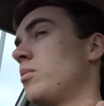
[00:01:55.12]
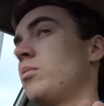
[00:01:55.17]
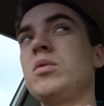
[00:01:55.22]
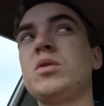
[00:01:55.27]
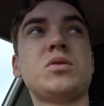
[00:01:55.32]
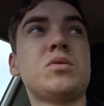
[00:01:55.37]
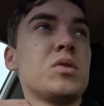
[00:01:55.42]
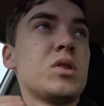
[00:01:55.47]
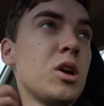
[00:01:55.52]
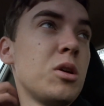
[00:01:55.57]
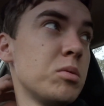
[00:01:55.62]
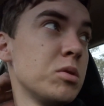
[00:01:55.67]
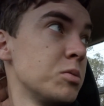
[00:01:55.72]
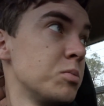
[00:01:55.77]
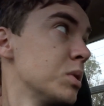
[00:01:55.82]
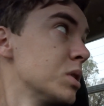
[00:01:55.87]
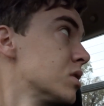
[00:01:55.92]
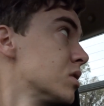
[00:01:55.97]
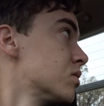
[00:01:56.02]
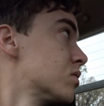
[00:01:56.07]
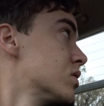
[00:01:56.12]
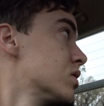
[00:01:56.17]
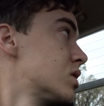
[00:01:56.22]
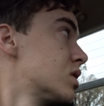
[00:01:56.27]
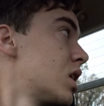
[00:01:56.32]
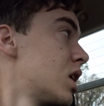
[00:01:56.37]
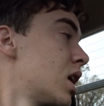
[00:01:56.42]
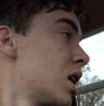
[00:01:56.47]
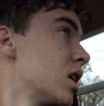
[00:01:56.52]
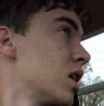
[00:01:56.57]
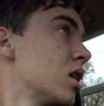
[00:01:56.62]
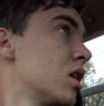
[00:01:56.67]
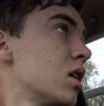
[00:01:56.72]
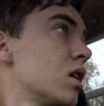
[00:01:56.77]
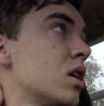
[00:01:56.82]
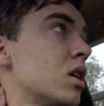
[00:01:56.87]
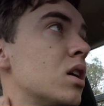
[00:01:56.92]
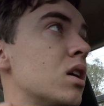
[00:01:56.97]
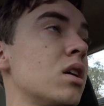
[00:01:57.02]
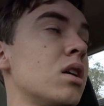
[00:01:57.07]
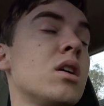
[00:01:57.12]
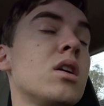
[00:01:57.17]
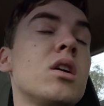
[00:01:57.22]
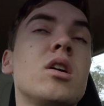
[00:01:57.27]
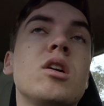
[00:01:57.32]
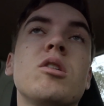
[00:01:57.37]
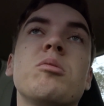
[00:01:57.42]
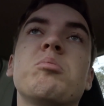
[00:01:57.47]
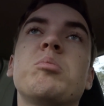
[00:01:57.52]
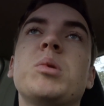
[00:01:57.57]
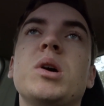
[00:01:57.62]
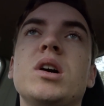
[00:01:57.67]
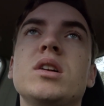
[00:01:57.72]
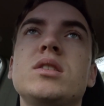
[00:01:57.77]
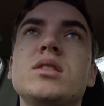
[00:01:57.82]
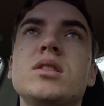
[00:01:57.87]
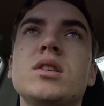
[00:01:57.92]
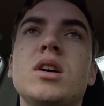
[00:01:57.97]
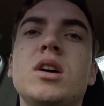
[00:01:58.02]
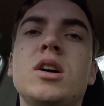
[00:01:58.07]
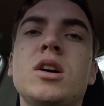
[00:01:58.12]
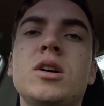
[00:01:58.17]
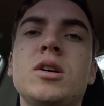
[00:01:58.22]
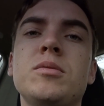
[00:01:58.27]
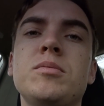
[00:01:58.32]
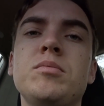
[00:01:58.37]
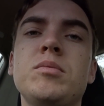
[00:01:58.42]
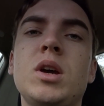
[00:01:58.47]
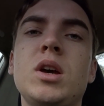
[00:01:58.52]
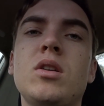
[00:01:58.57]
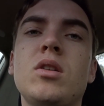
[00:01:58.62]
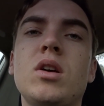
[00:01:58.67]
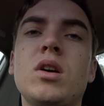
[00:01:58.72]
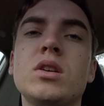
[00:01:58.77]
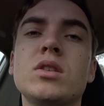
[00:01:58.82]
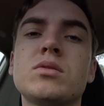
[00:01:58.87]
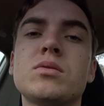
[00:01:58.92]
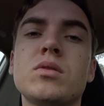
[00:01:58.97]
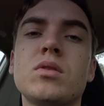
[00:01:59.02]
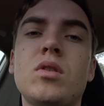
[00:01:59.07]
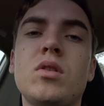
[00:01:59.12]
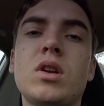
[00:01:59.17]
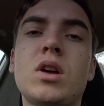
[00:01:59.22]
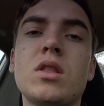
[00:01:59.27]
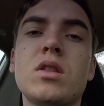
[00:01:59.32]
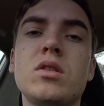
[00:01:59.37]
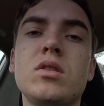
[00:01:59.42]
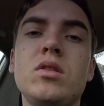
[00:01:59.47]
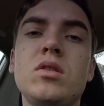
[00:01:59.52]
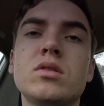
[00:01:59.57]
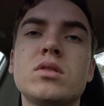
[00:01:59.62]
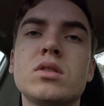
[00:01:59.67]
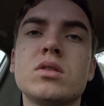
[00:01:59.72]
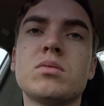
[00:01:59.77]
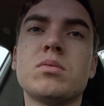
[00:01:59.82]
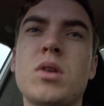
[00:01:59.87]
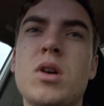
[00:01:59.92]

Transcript: which will keep us busy for today. But and as on other news as